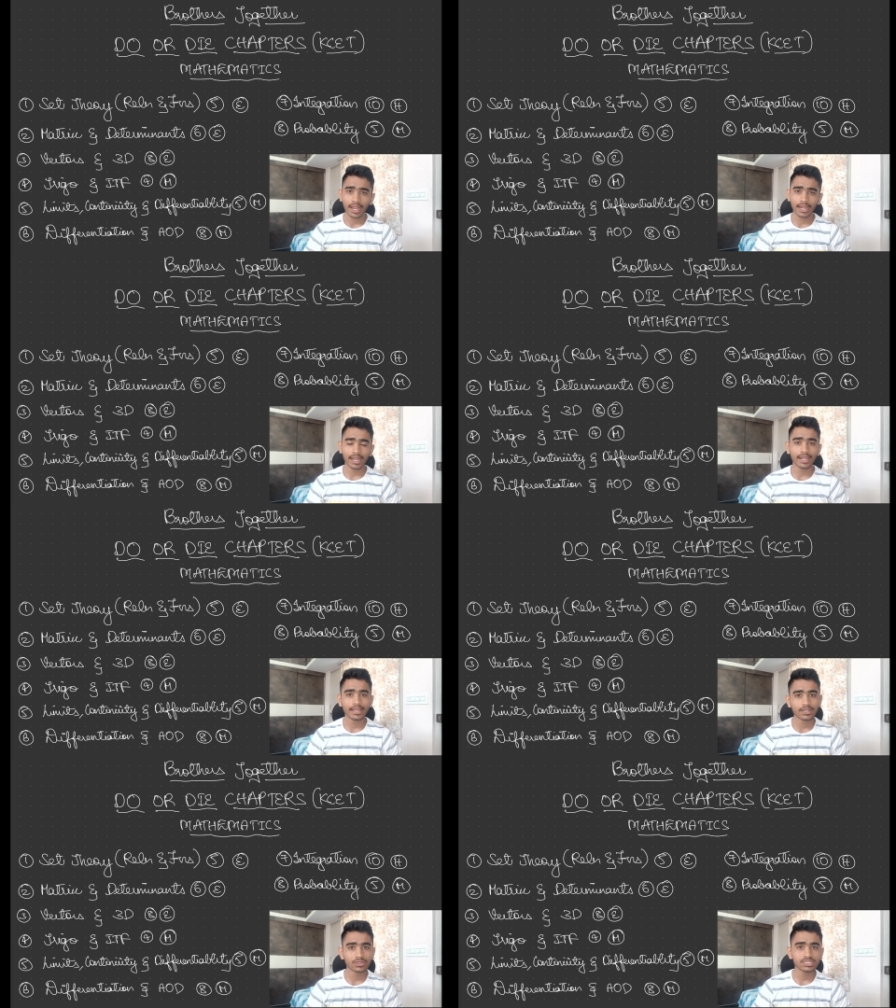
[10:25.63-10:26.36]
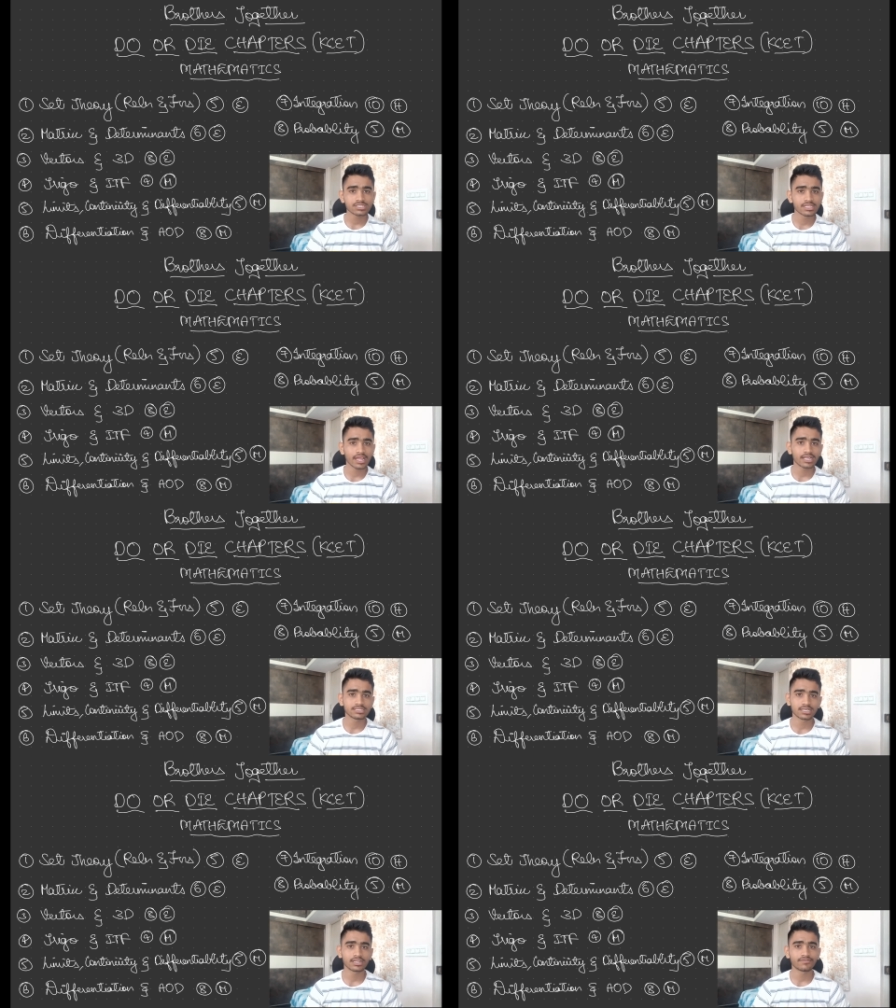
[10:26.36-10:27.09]
and adding to this there are
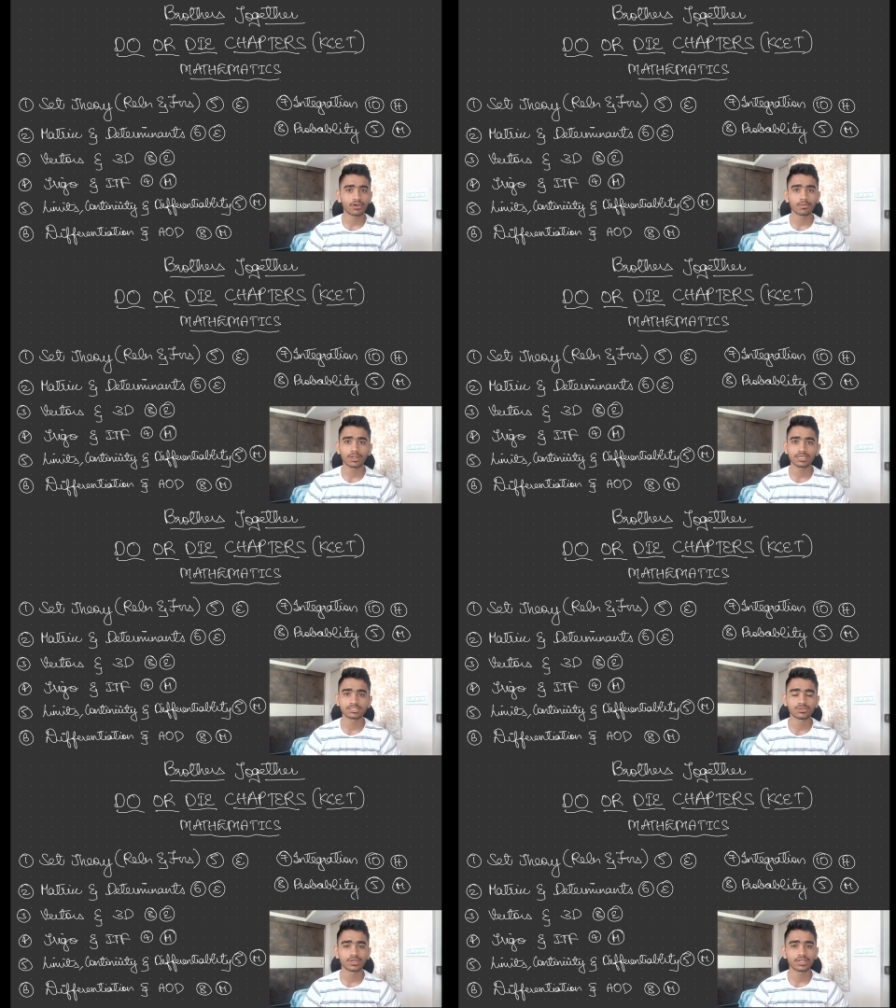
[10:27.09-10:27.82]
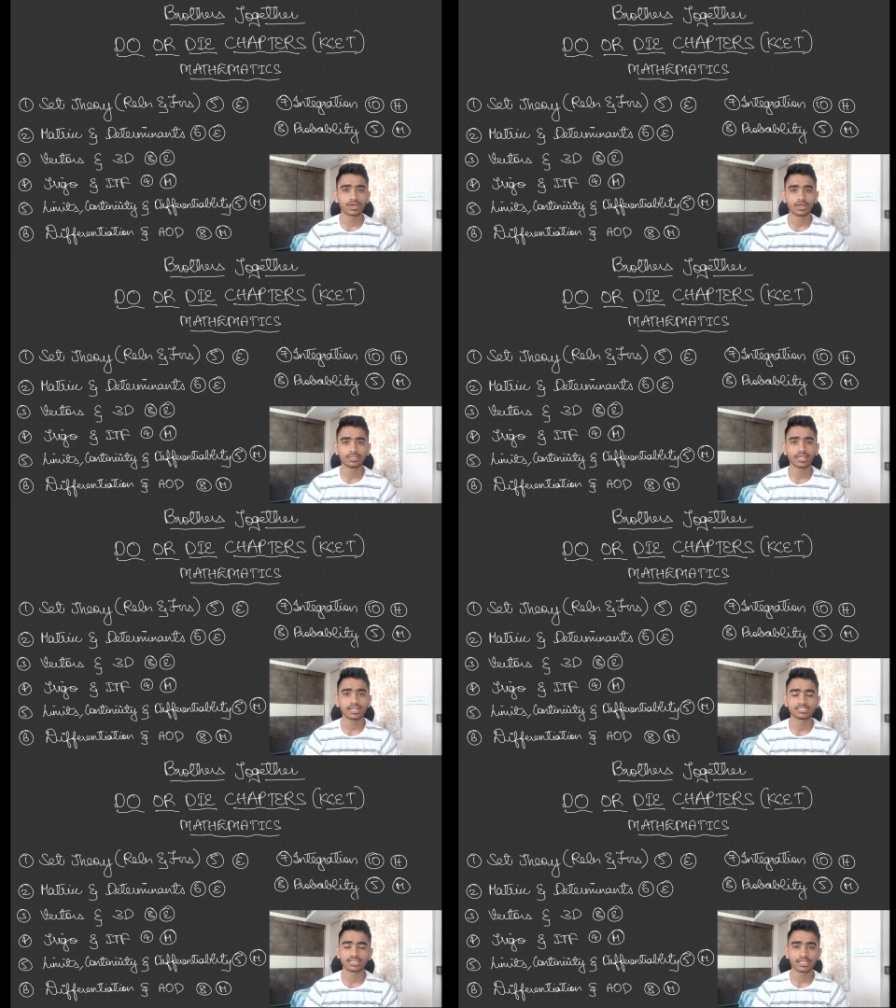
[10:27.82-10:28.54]
certain formulas known uh, there
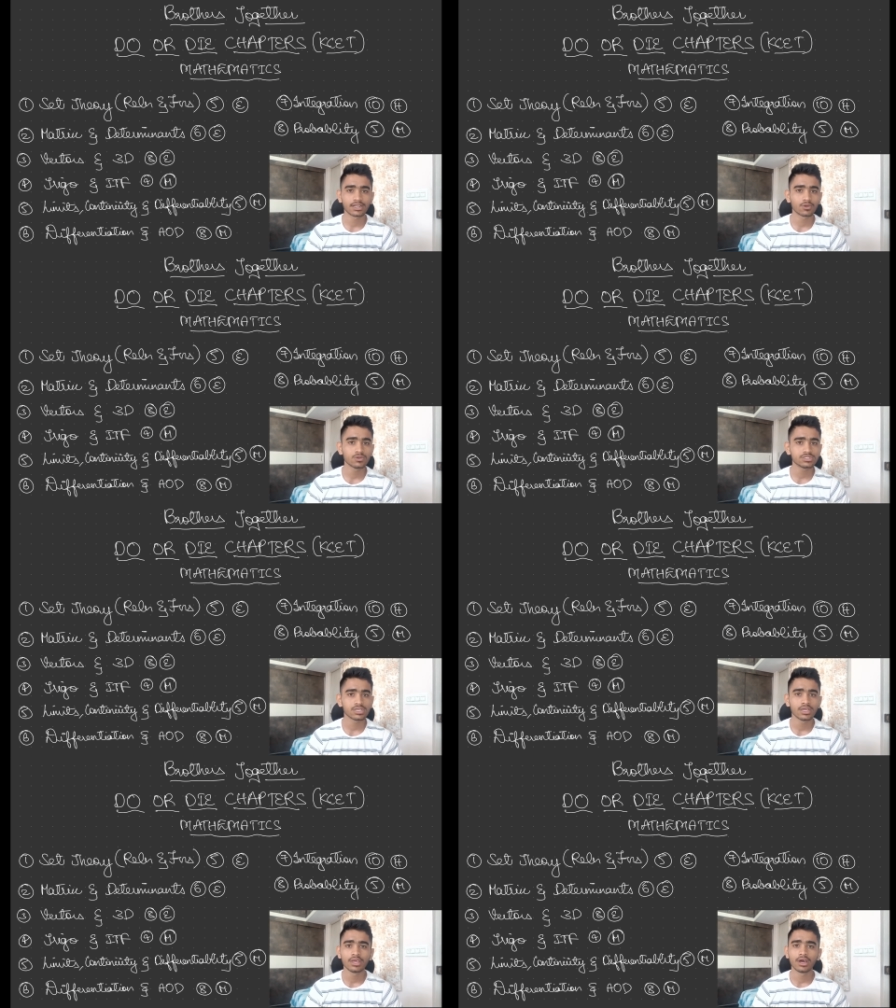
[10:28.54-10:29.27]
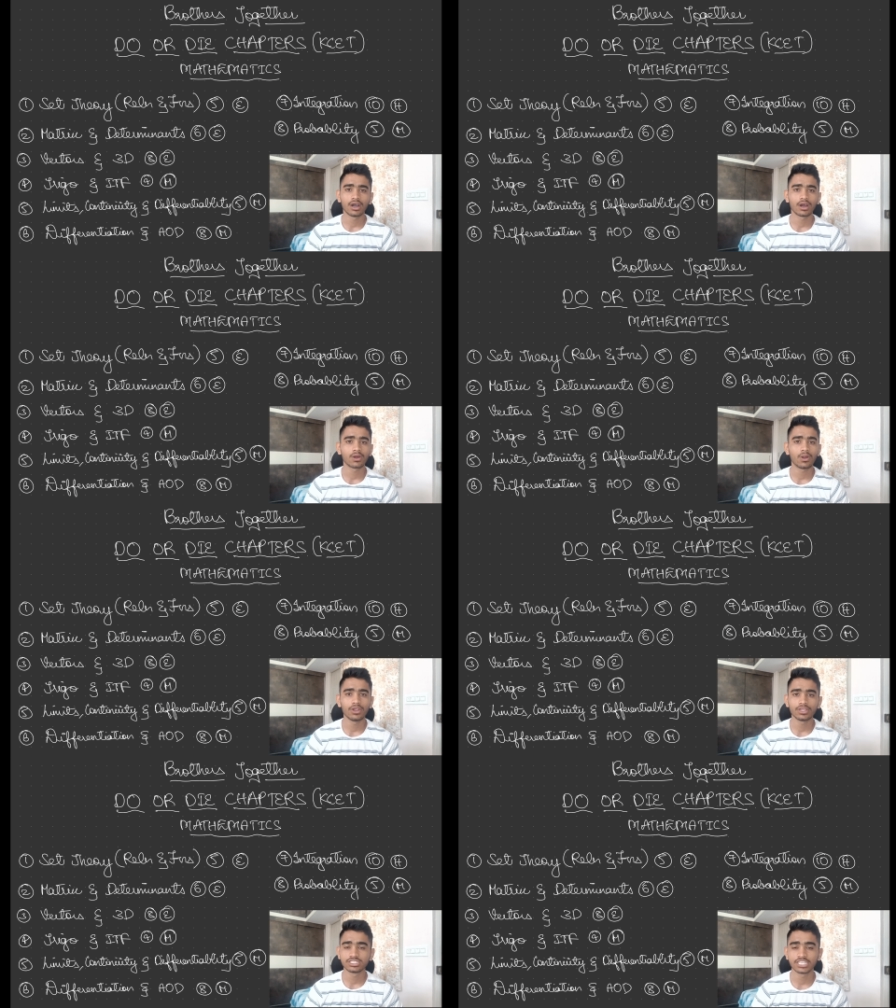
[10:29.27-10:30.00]
are certain rules uh,
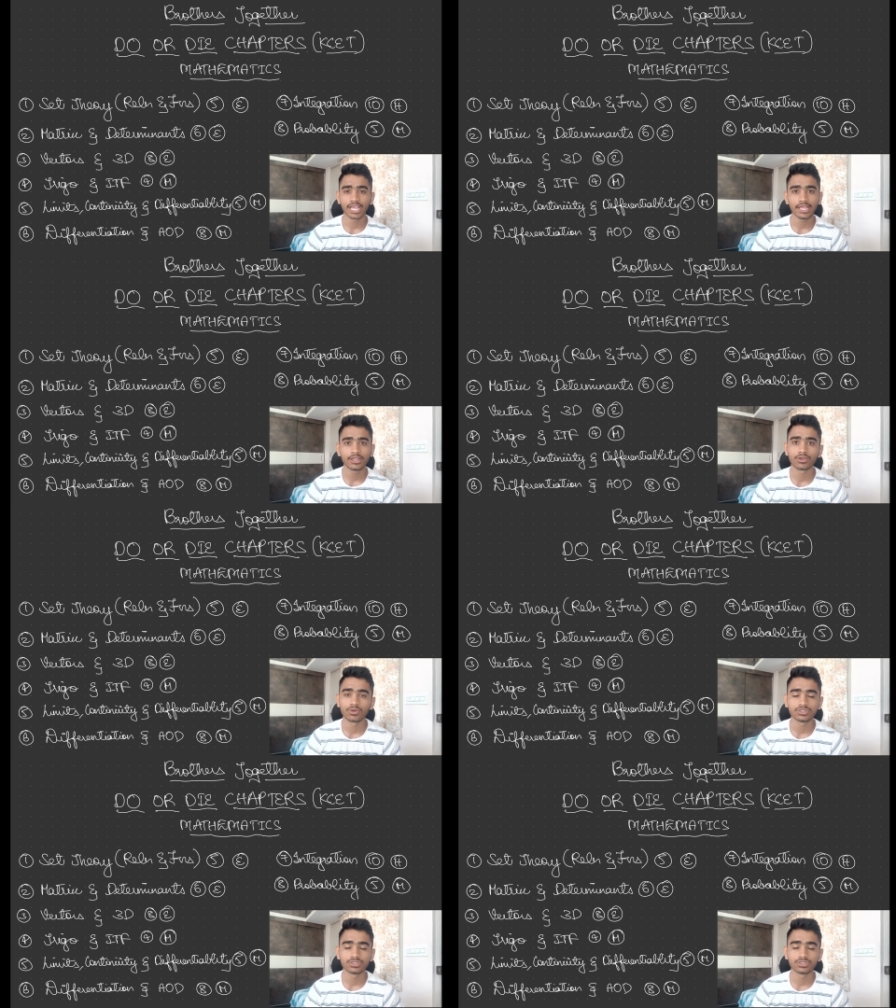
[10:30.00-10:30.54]
called chain rule.